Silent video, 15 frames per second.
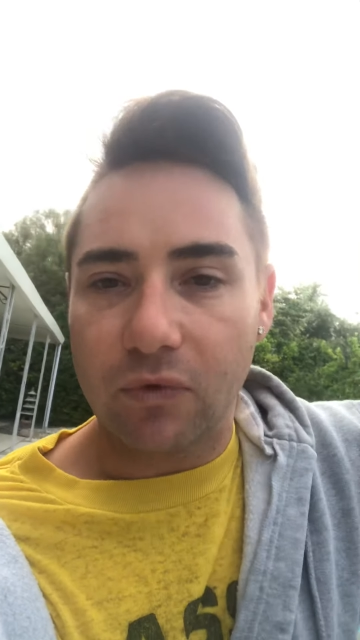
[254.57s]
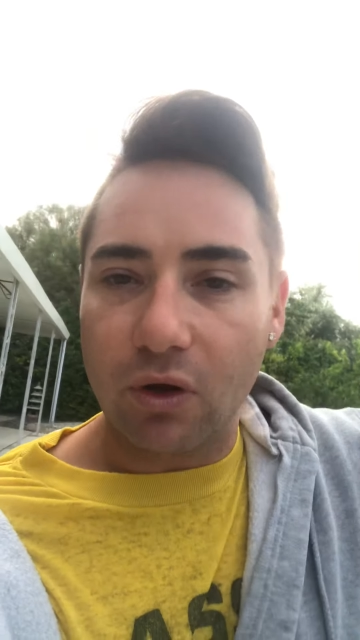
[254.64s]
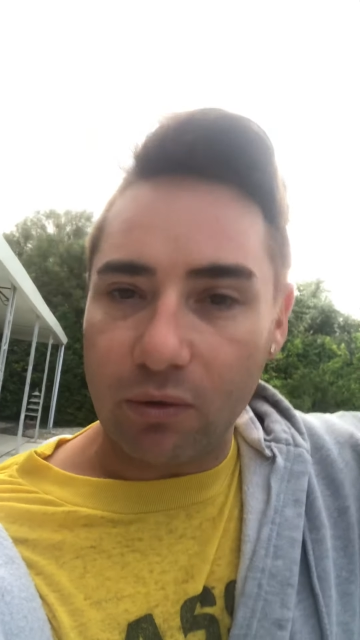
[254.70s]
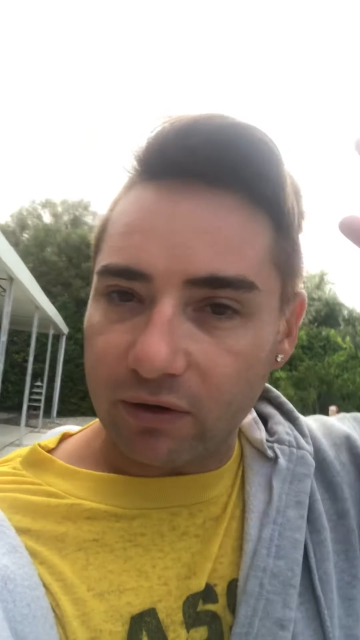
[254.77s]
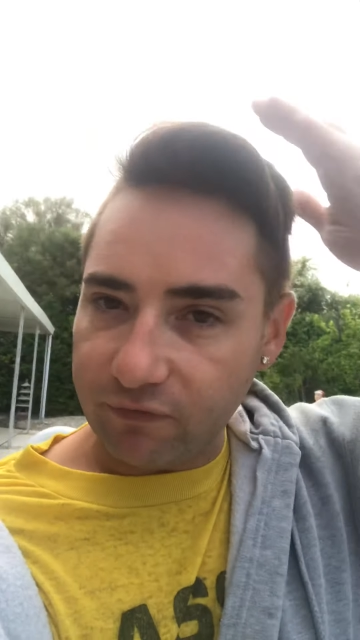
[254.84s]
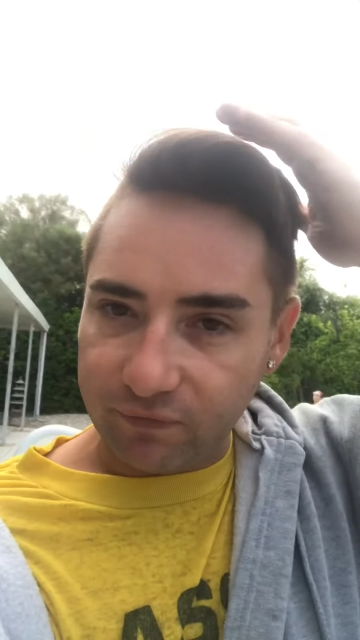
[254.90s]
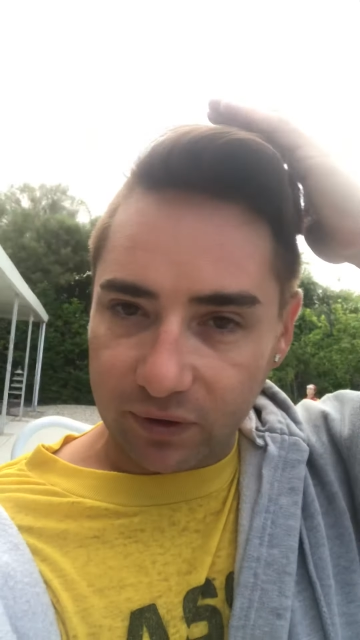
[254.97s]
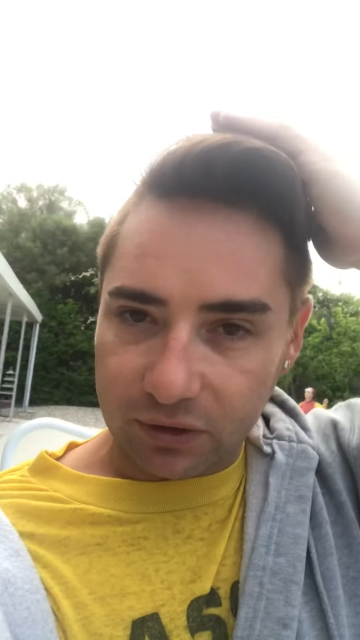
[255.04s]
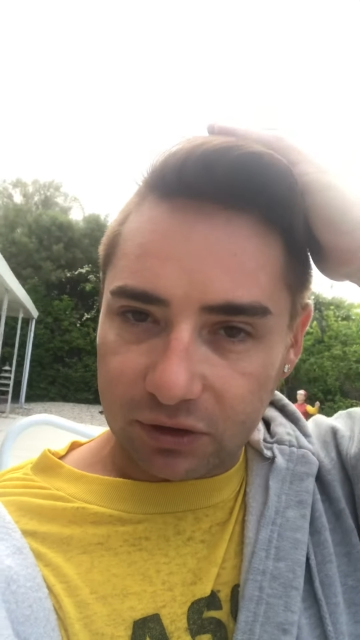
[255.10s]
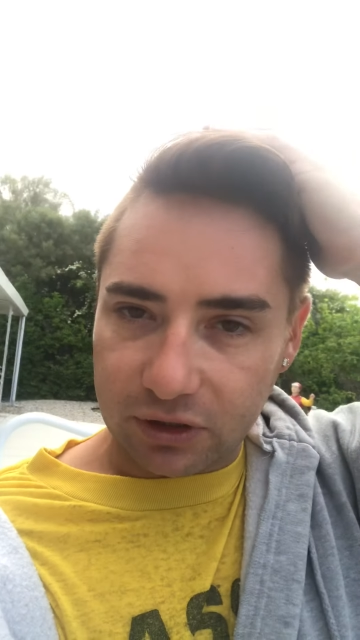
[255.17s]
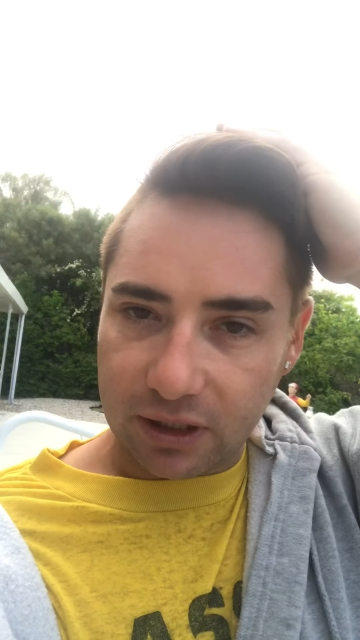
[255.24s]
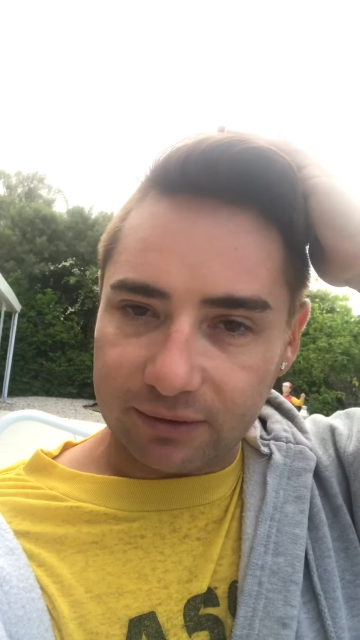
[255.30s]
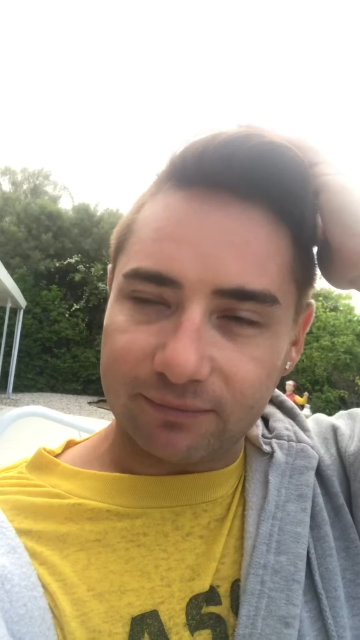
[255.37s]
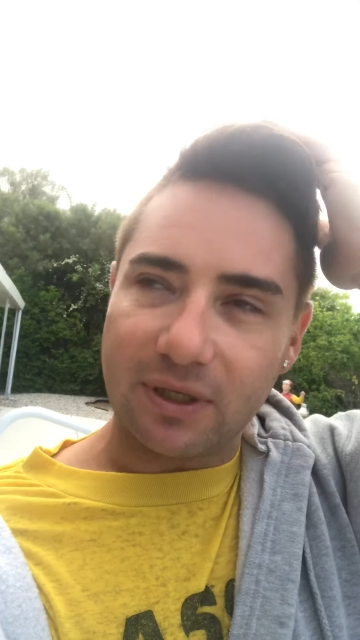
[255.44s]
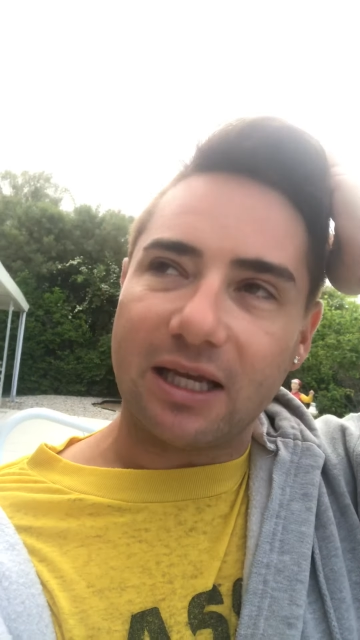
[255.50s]
Oh, it feels
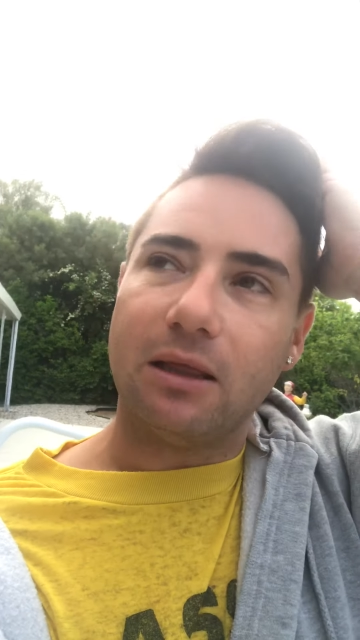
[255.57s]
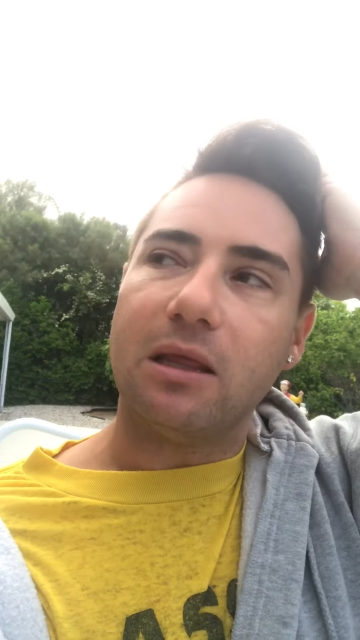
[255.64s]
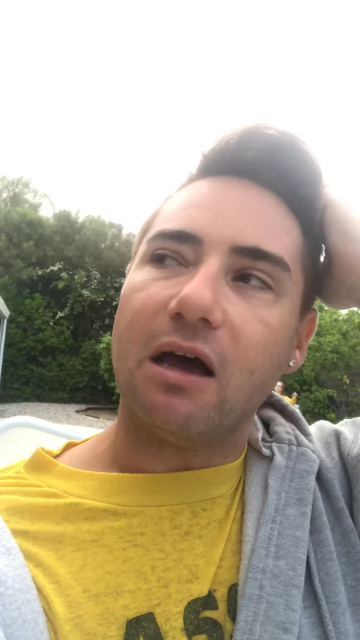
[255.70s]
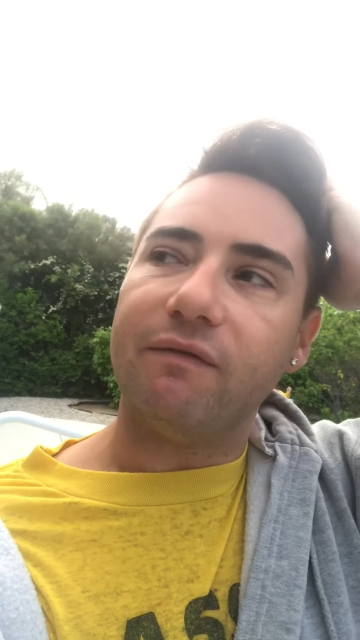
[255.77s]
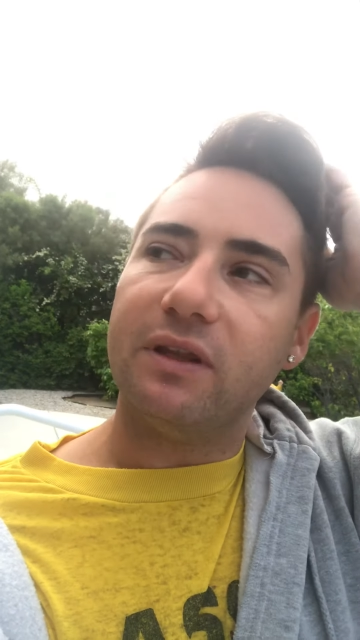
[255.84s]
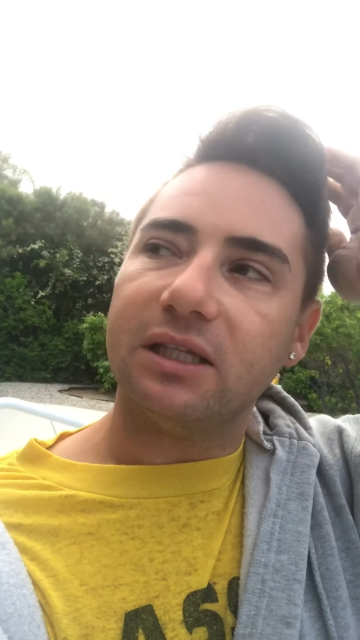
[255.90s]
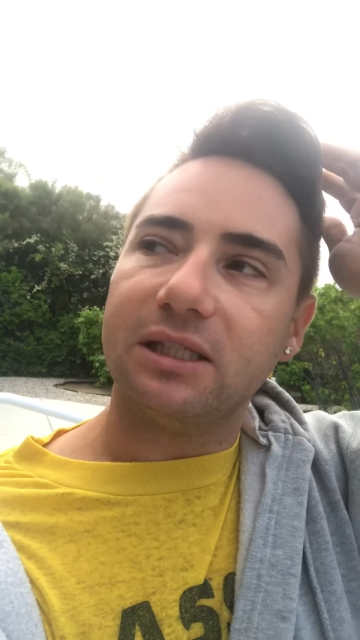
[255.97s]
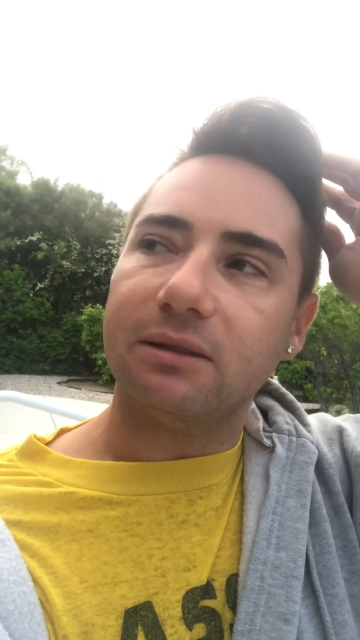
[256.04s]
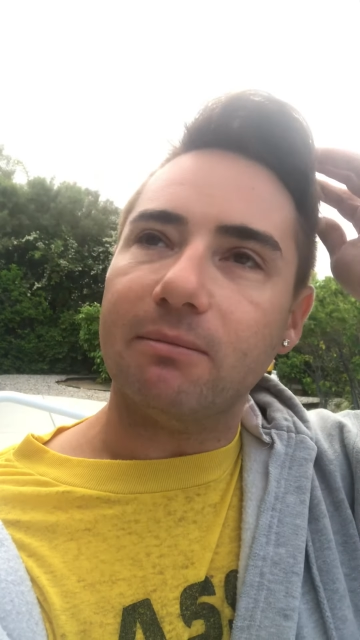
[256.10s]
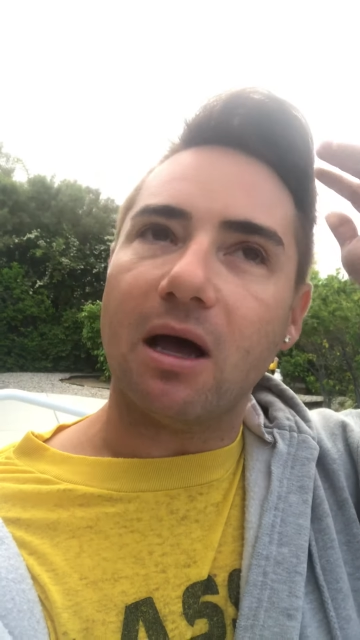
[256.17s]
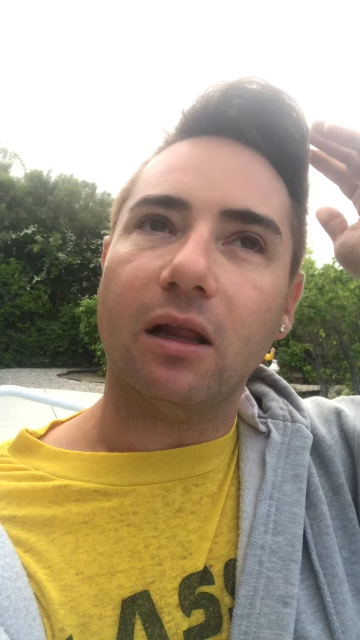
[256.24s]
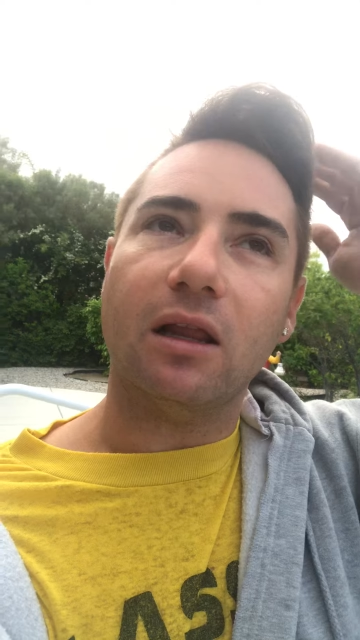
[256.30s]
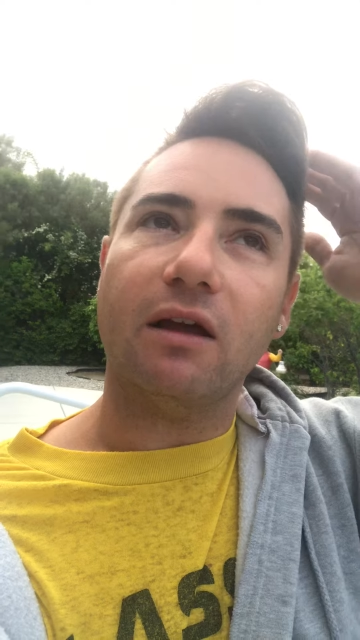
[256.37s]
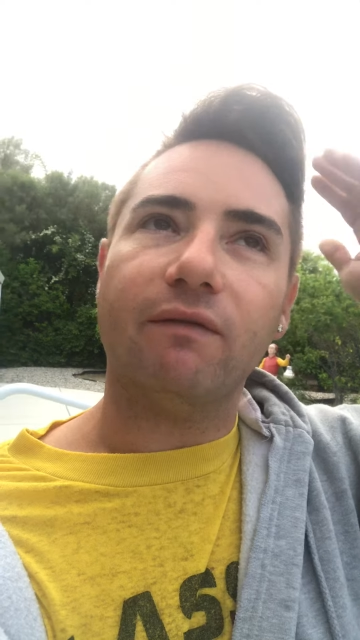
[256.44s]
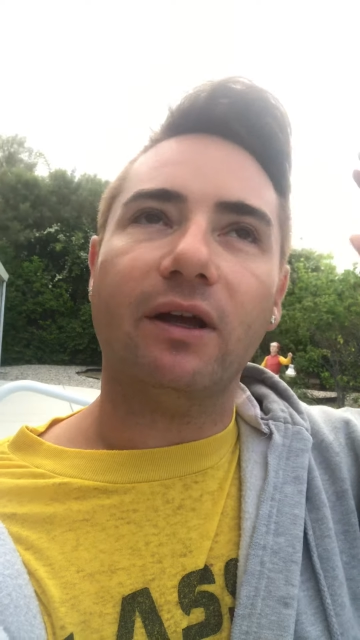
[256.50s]
good. I love the
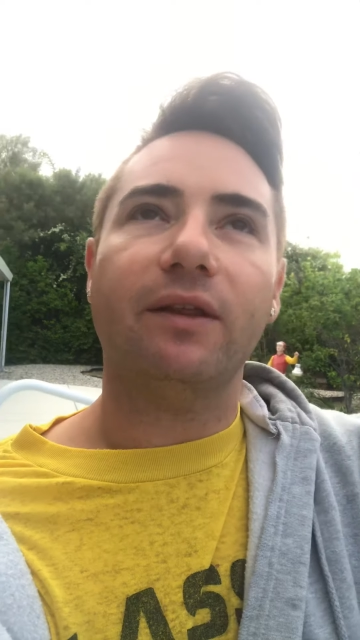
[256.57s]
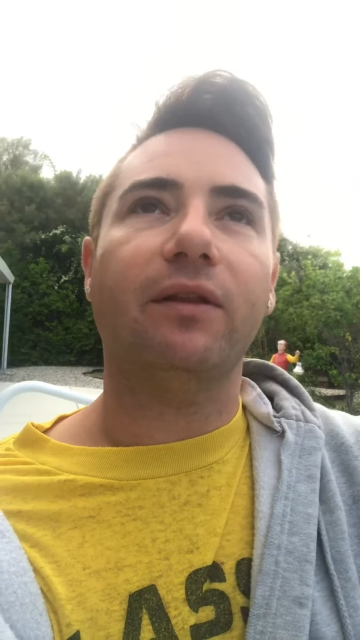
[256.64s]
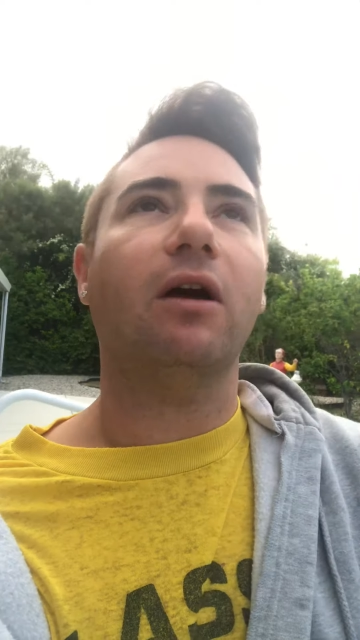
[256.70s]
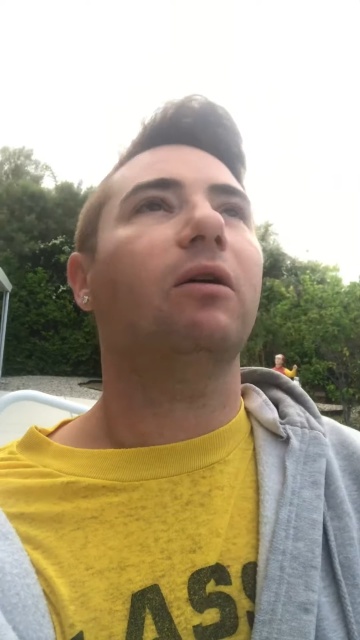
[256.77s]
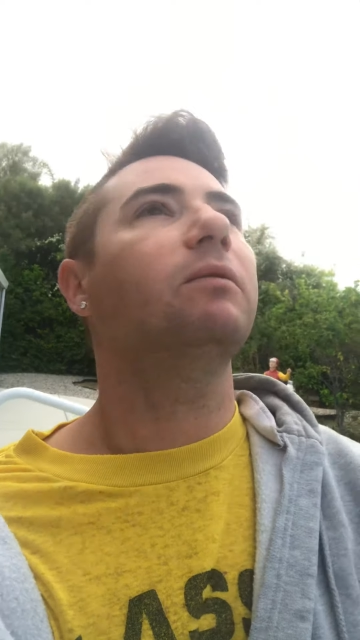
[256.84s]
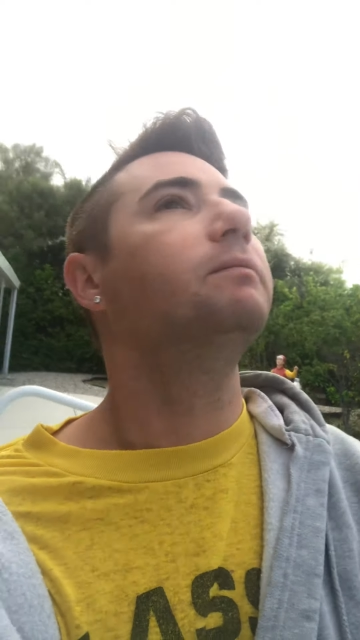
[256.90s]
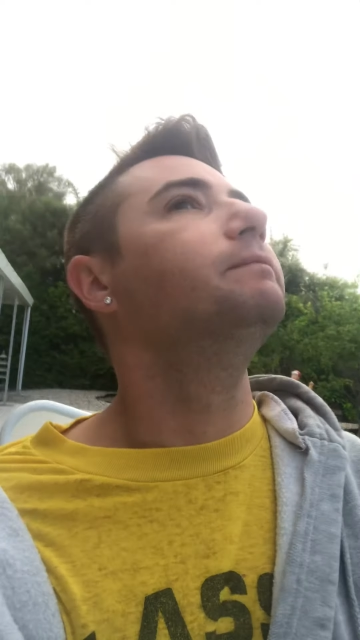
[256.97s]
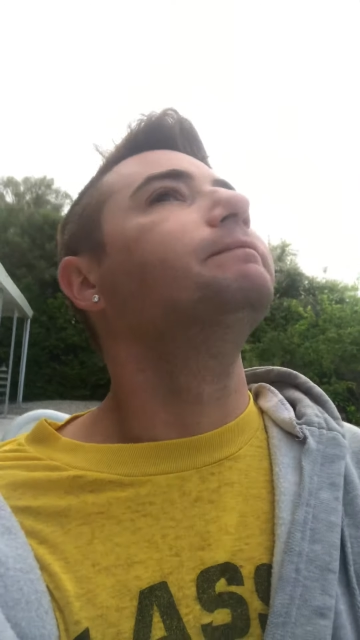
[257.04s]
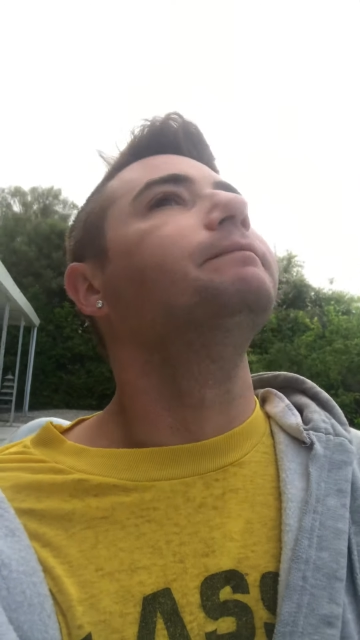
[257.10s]
smell of it though.